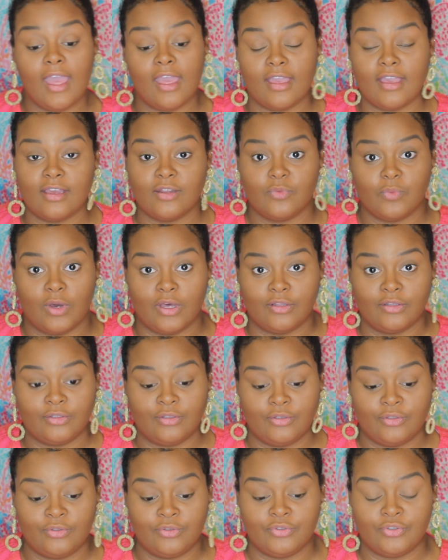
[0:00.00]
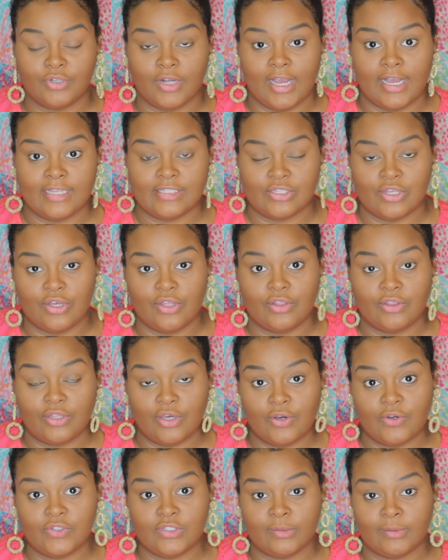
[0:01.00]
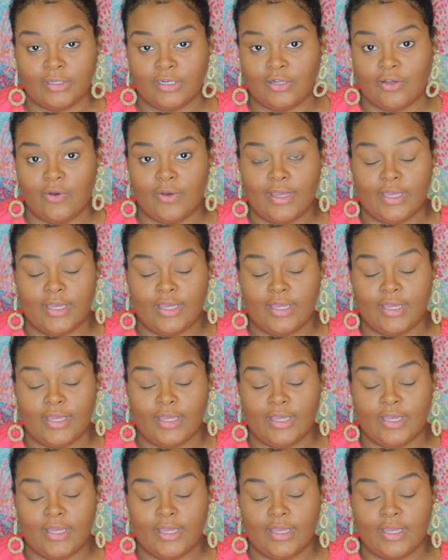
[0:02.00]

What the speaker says: And while the glue dries on those, I'm going to go